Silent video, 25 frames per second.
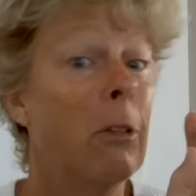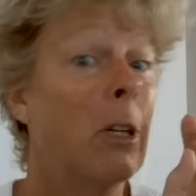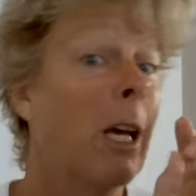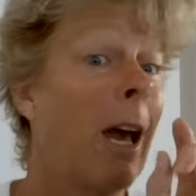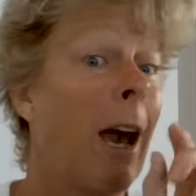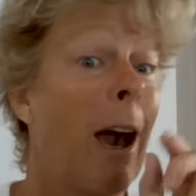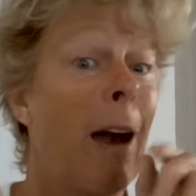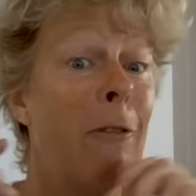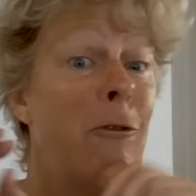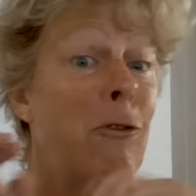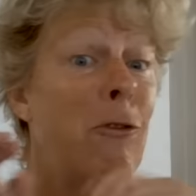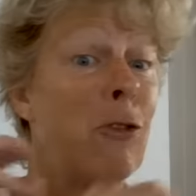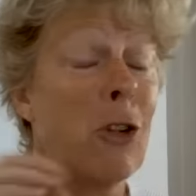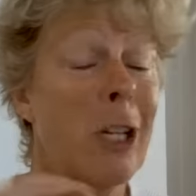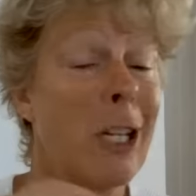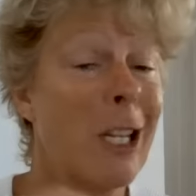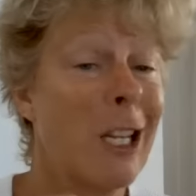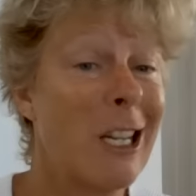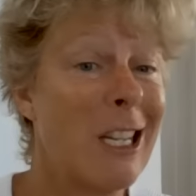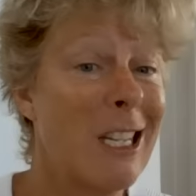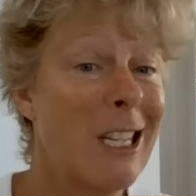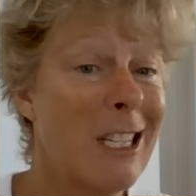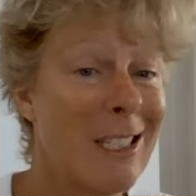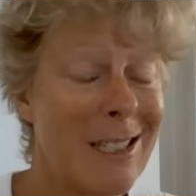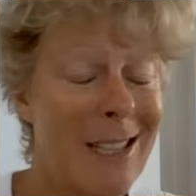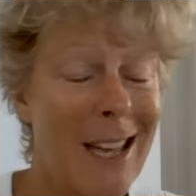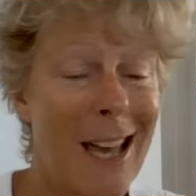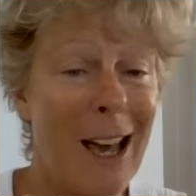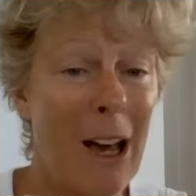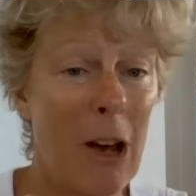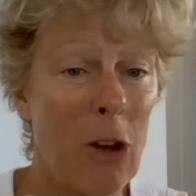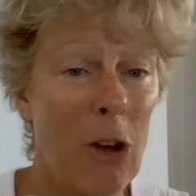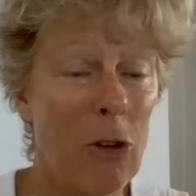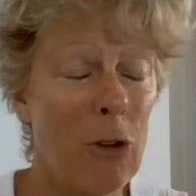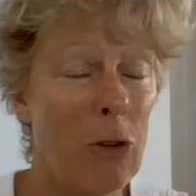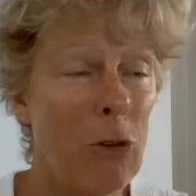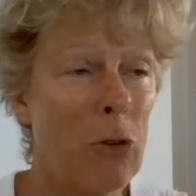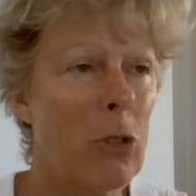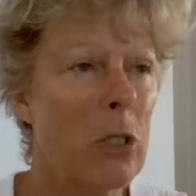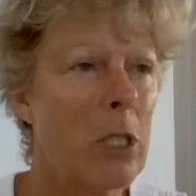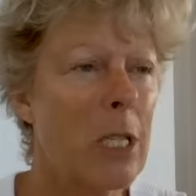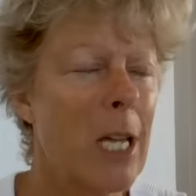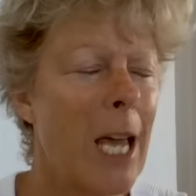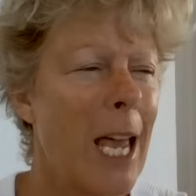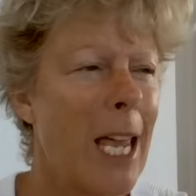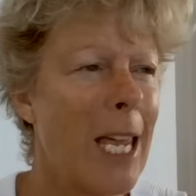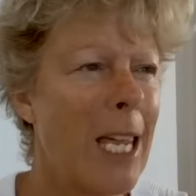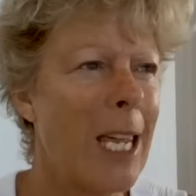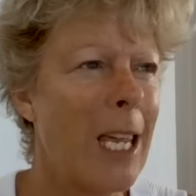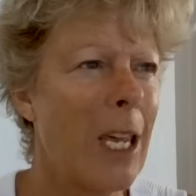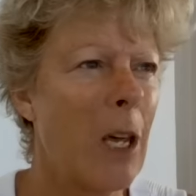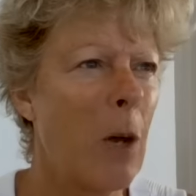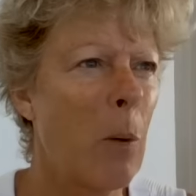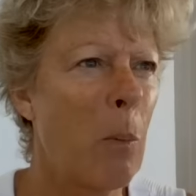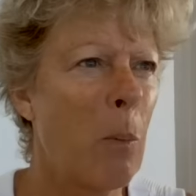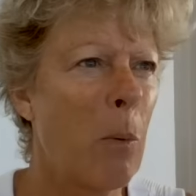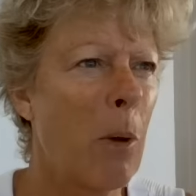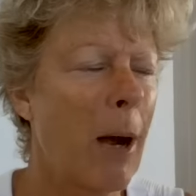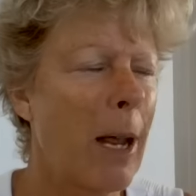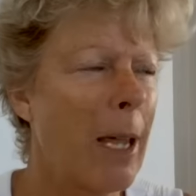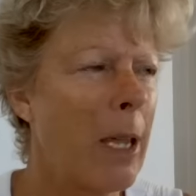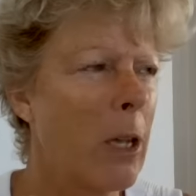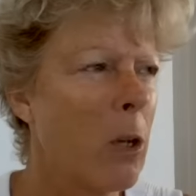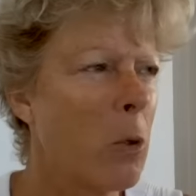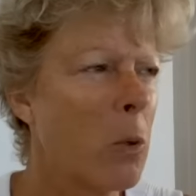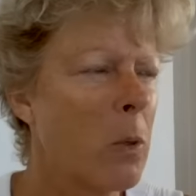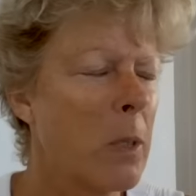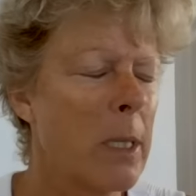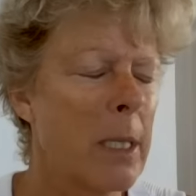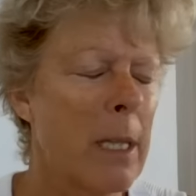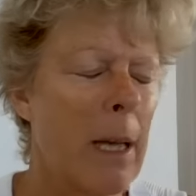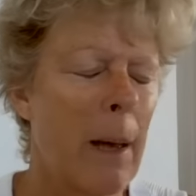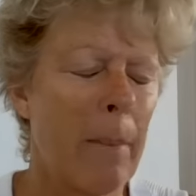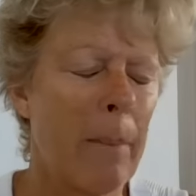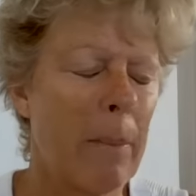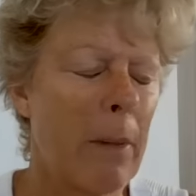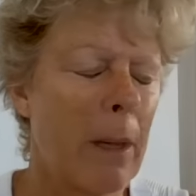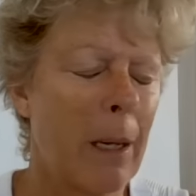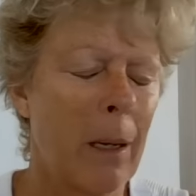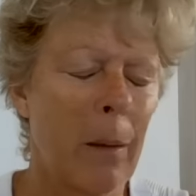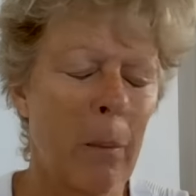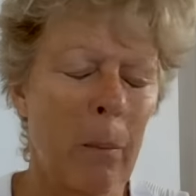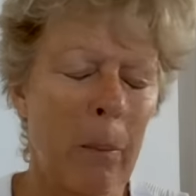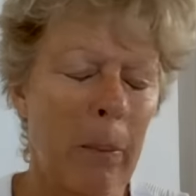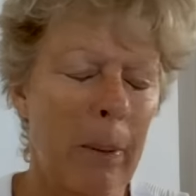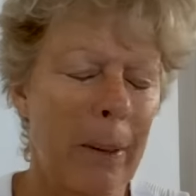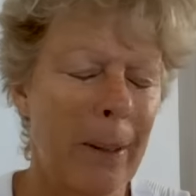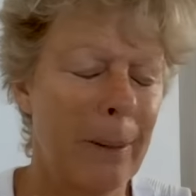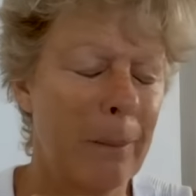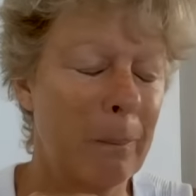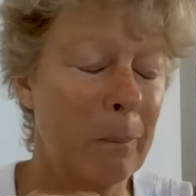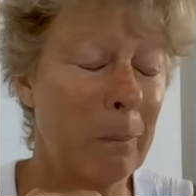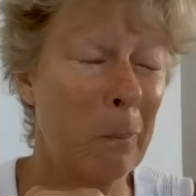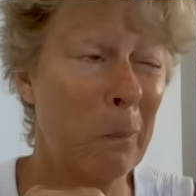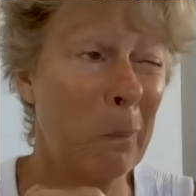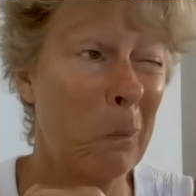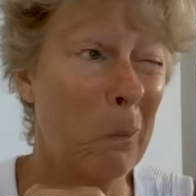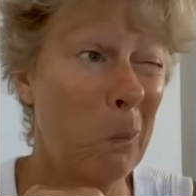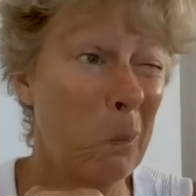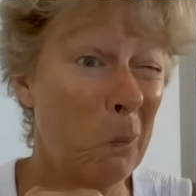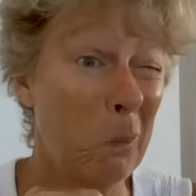recovering his health or taking a break or something, but